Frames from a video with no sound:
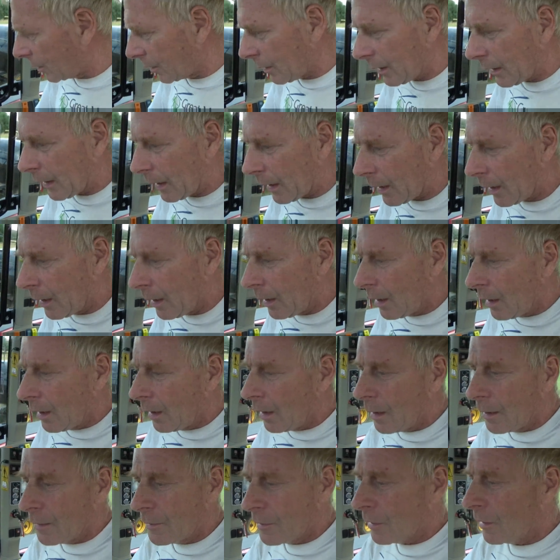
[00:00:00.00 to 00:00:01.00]
doing it.
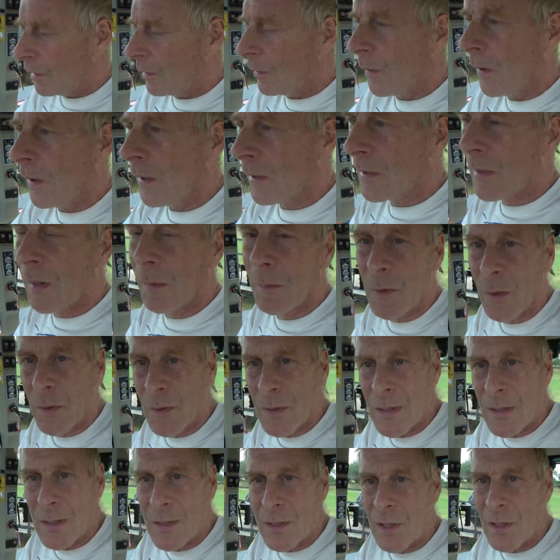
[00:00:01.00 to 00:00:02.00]
Do you know what?
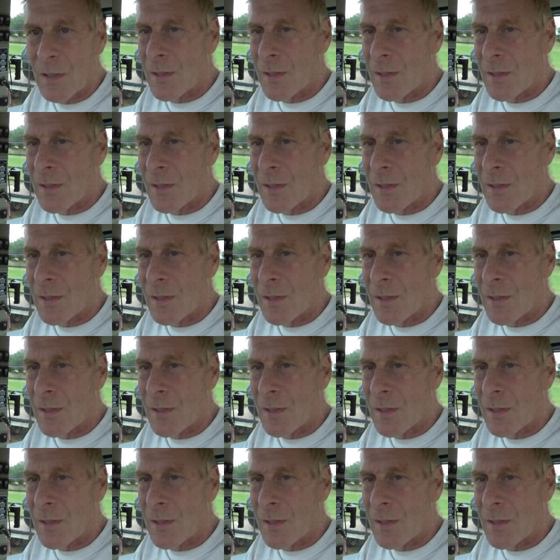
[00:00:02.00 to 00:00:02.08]
Sometimes it's